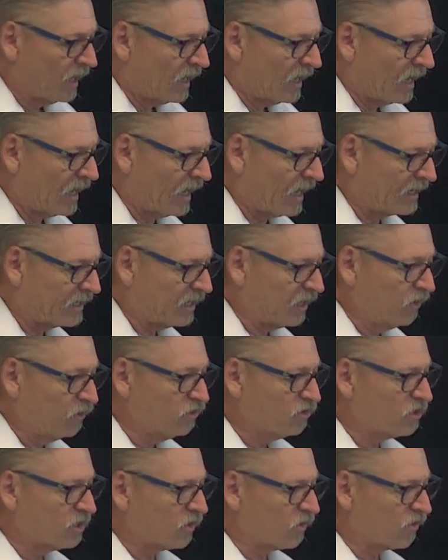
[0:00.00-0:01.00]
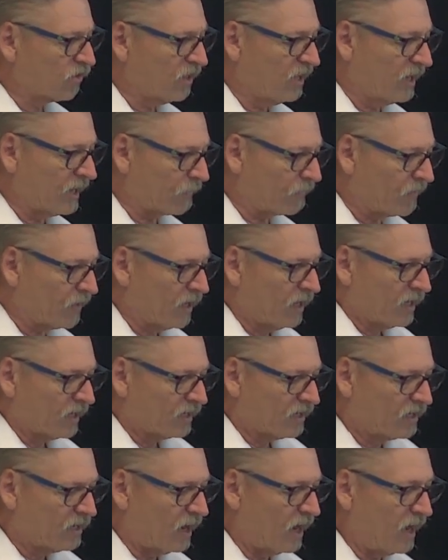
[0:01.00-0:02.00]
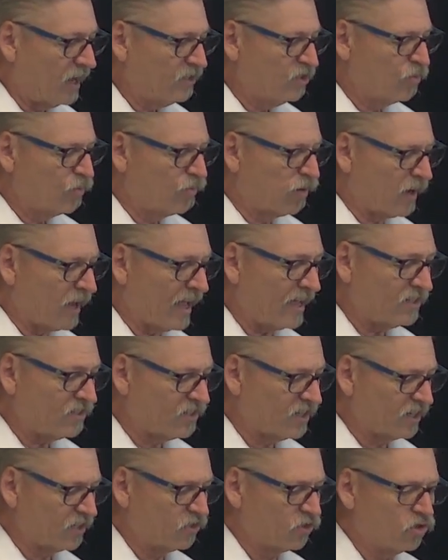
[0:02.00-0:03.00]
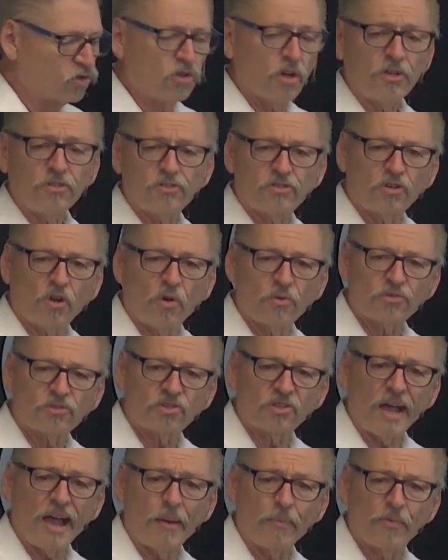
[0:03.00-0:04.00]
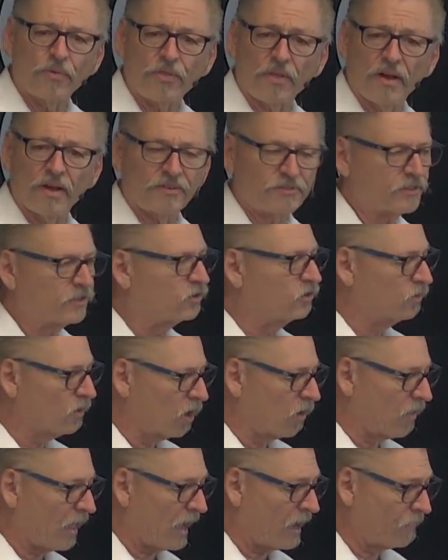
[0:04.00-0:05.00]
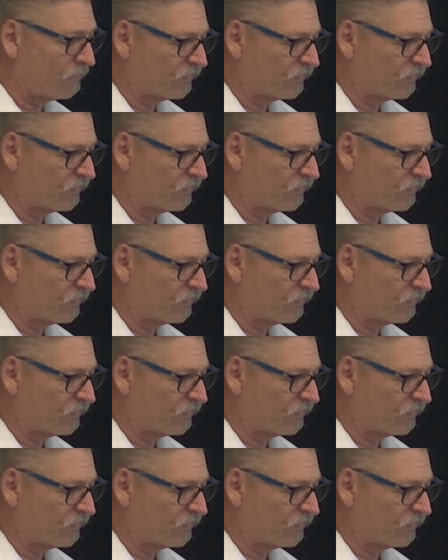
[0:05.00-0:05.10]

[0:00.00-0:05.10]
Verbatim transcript: And here's the thing God's blessings just don't stop with us. Did you know that?